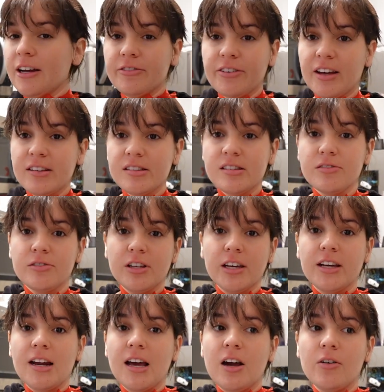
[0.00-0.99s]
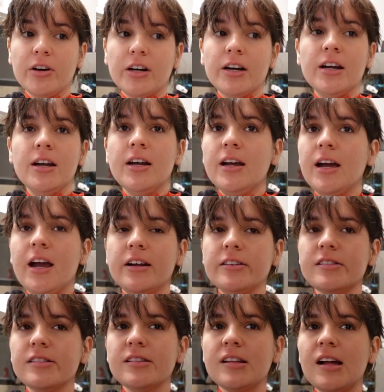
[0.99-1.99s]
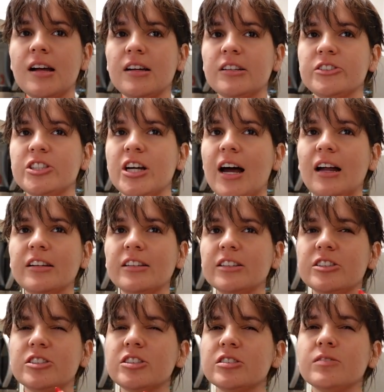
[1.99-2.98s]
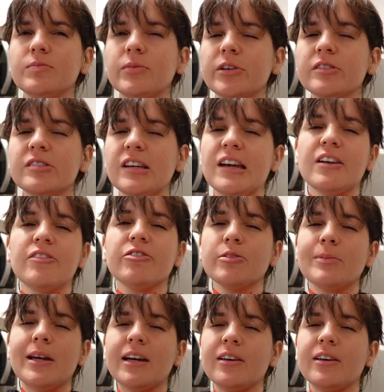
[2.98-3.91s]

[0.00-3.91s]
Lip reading: I fasted for like an hour. And this is not a challenge per se for me.